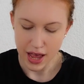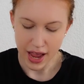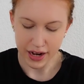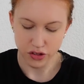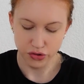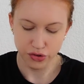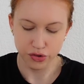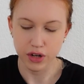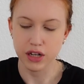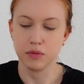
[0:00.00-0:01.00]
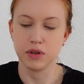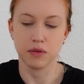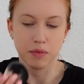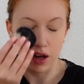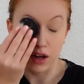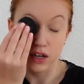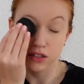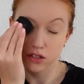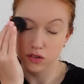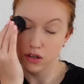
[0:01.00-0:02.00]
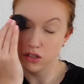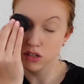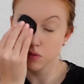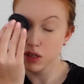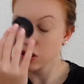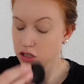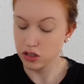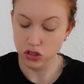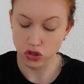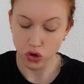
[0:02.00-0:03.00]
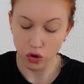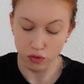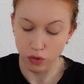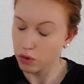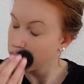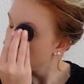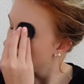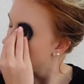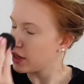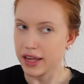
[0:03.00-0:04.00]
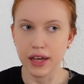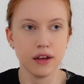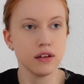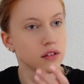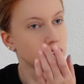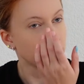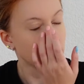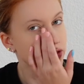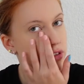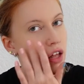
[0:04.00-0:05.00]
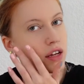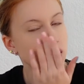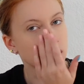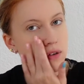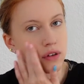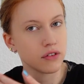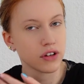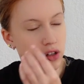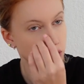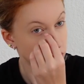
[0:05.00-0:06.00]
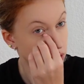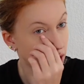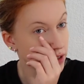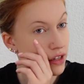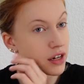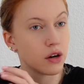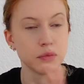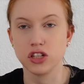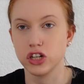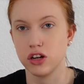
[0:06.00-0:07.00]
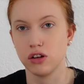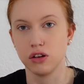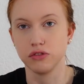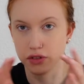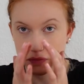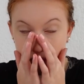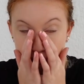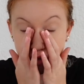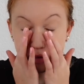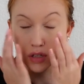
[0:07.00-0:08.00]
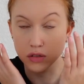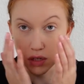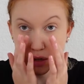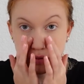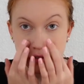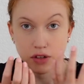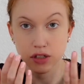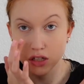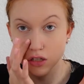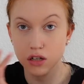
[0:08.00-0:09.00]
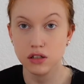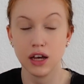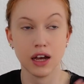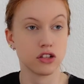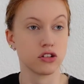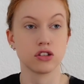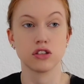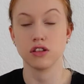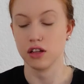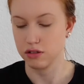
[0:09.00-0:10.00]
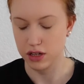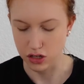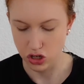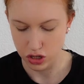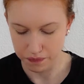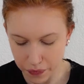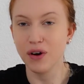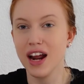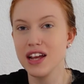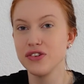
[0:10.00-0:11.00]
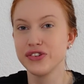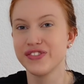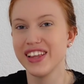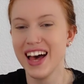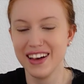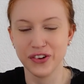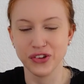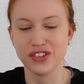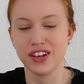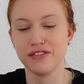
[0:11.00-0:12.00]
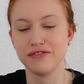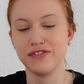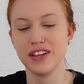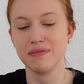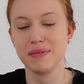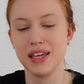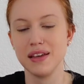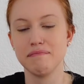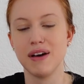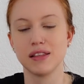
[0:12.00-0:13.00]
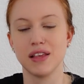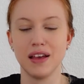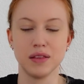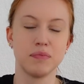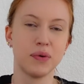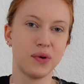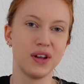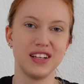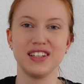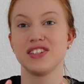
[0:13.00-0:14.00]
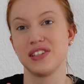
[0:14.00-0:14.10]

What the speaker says: And I do a little bit on my eyelids as well. It's just because it's so warm here that I feel like if I don't do that, and now I'm itching all over. Always when I put foundation on, I just start to itch. What I used for that was the Fit Me Matte and Poreless,